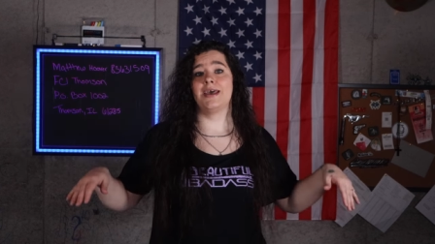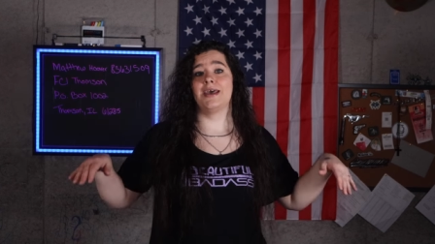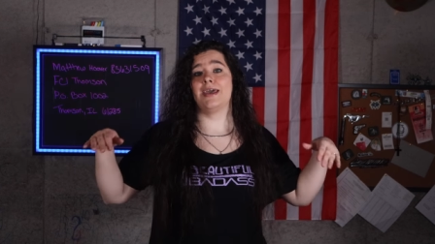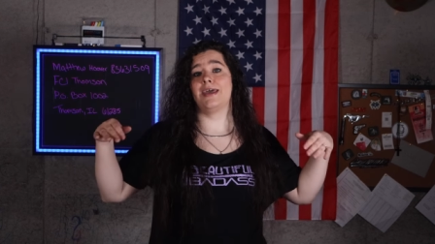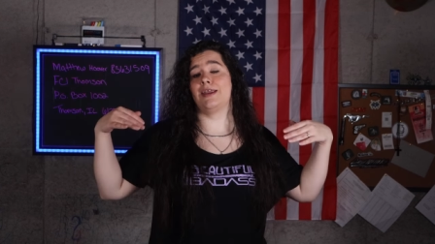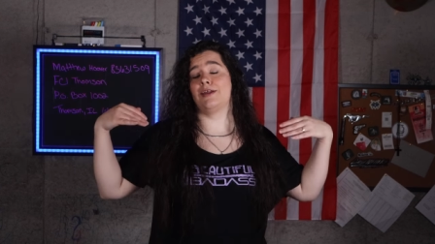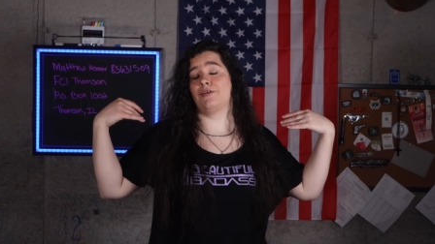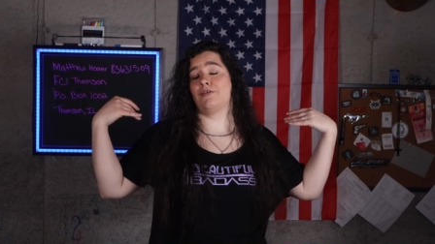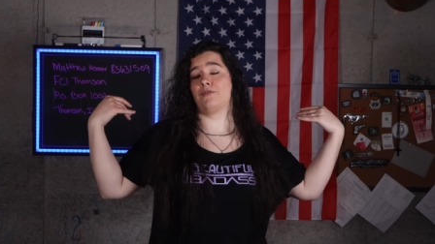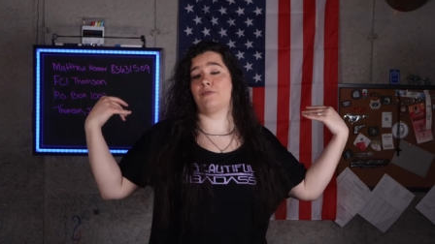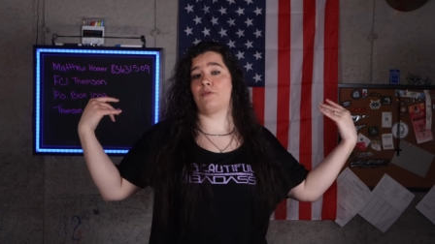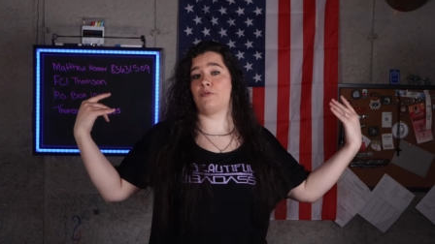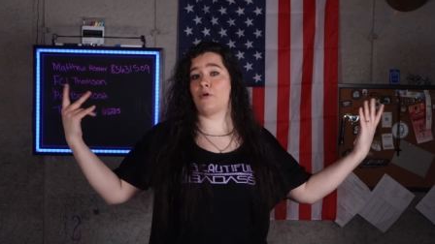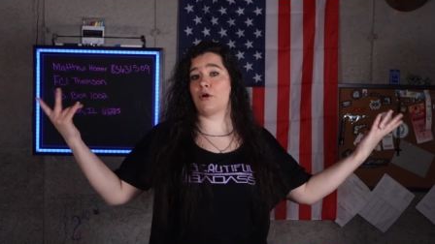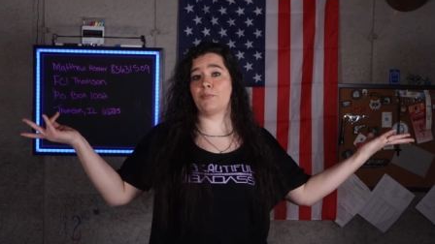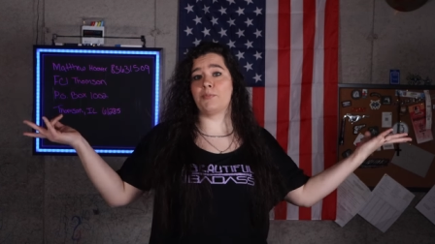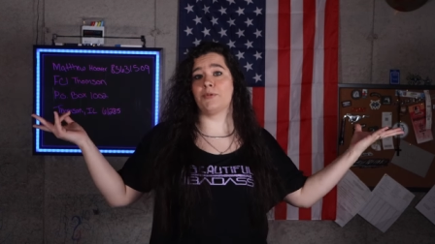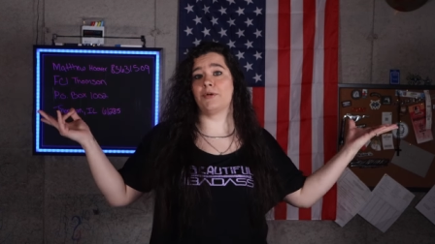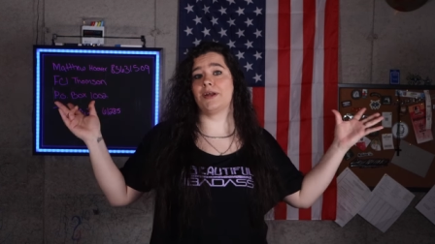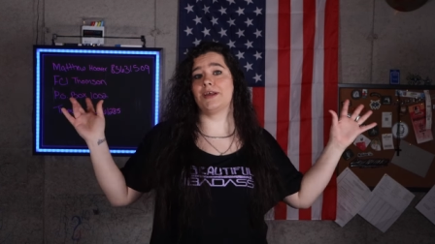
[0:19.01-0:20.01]
it
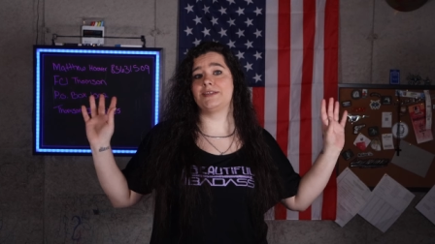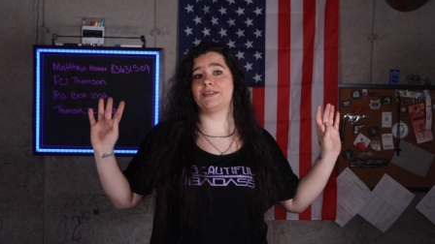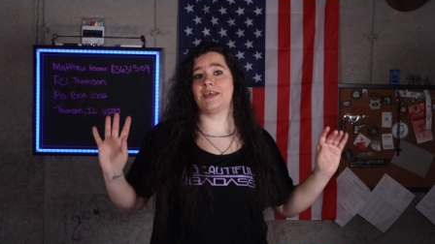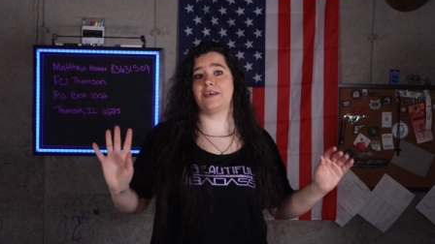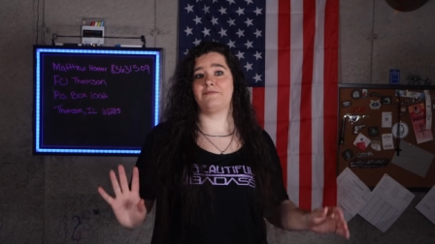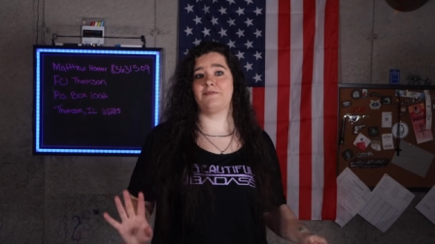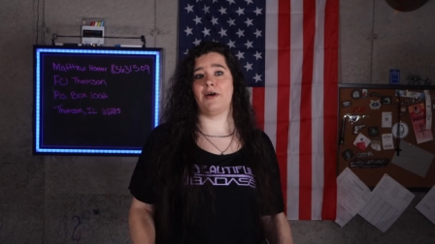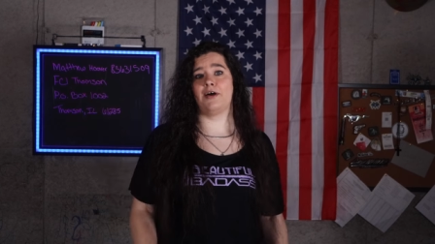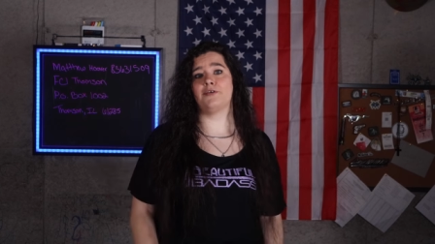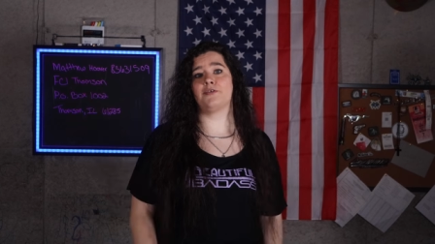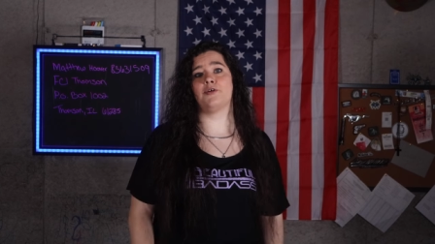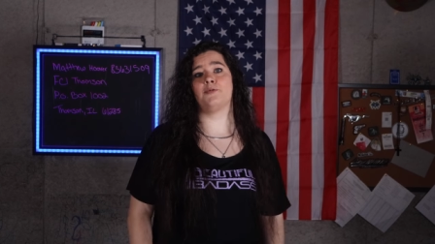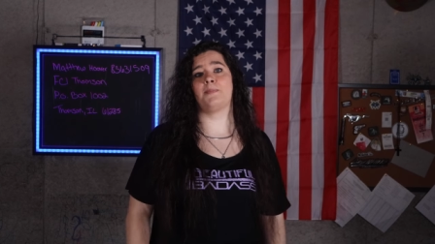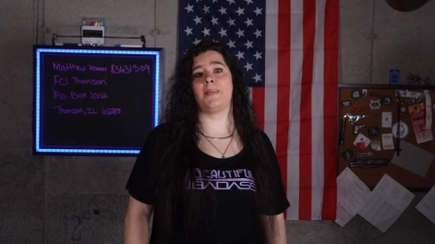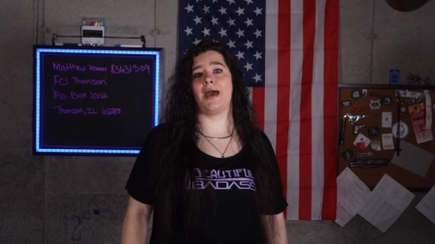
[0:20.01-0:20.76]
incorporates a Velcro